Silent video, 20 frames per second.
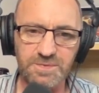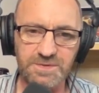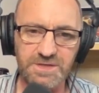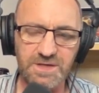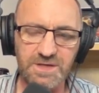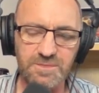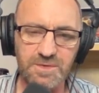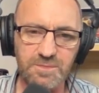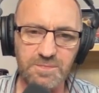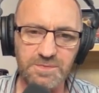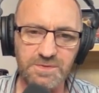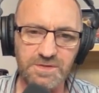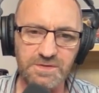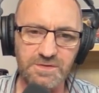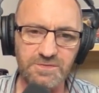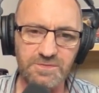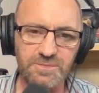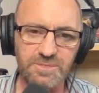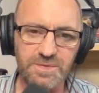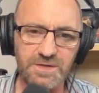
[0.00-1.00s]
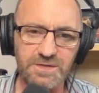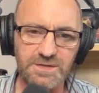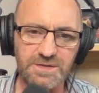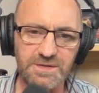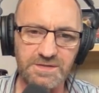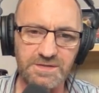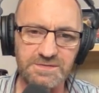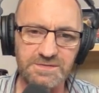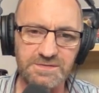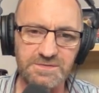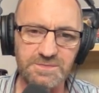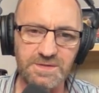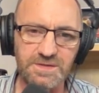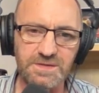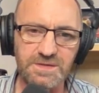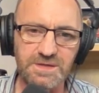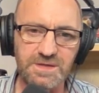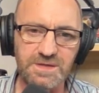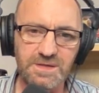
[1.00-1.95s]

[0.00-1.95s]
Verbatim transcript: It came up on another podcast as well.